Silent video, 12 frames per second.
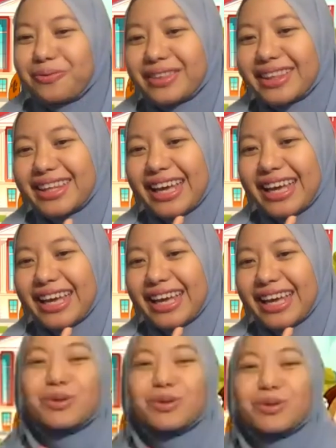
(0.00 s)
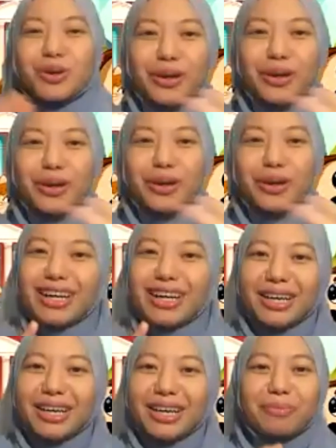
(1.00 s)
Yes, yeah. I'm so sorry. So uh,
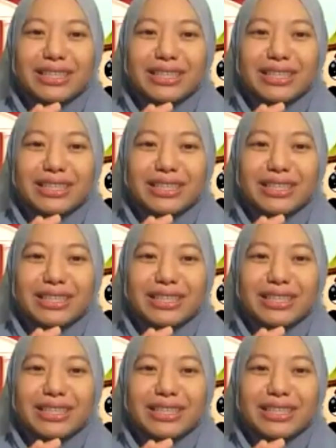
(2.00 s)
welfare